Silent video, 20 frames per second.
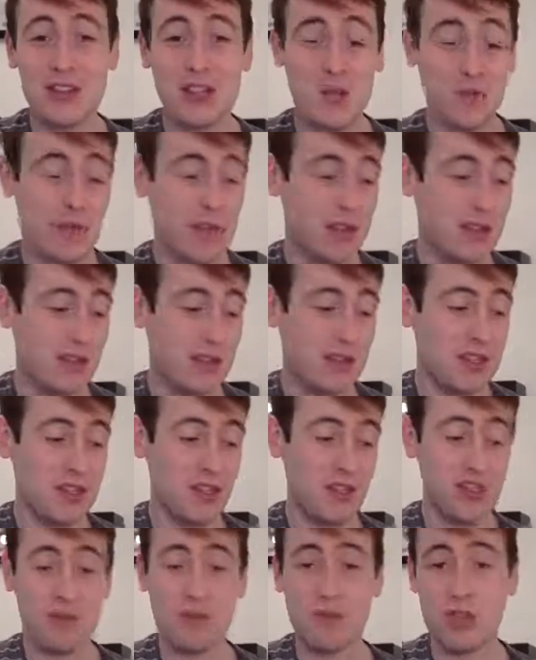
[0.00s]
just because
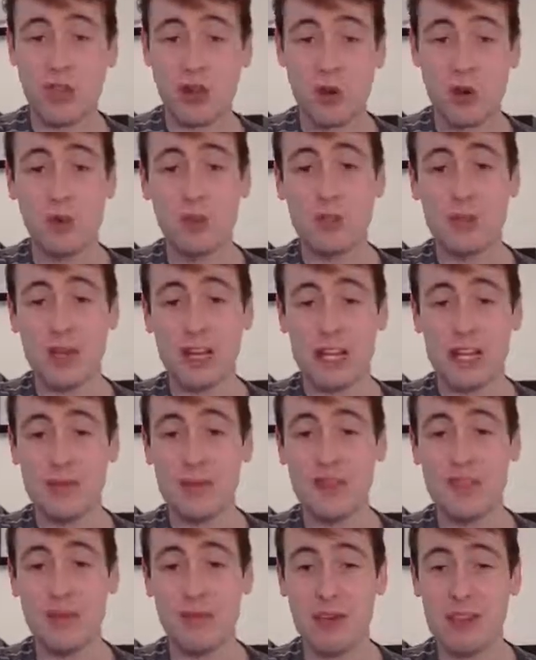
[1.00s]
some of the chords we're going to
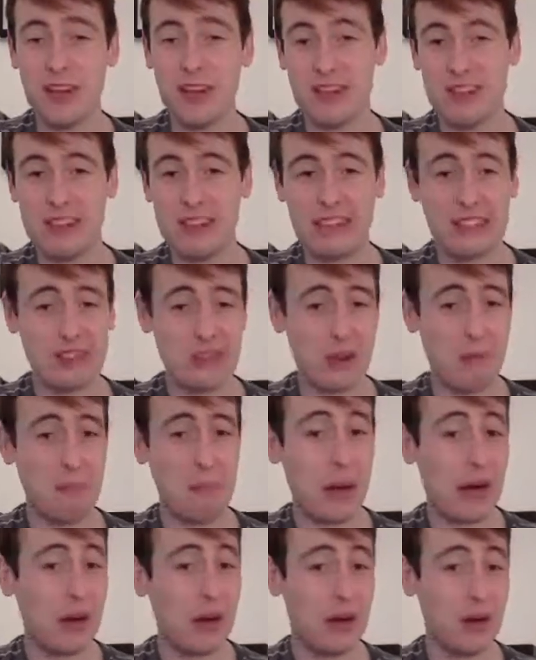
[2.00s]
be doing are things like
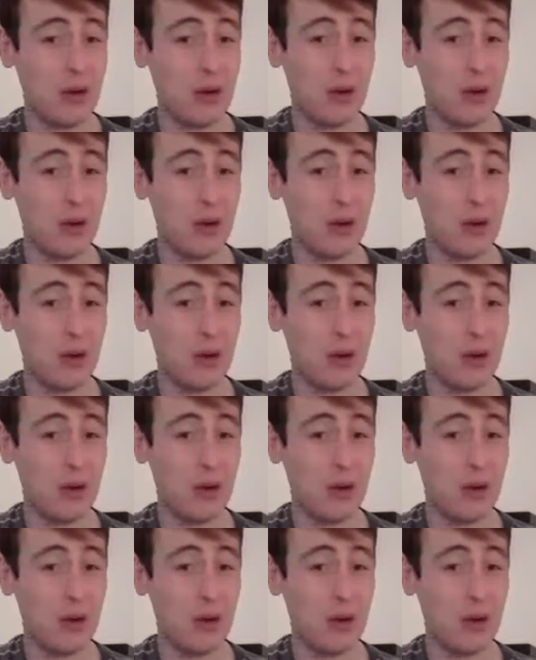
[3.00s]
bar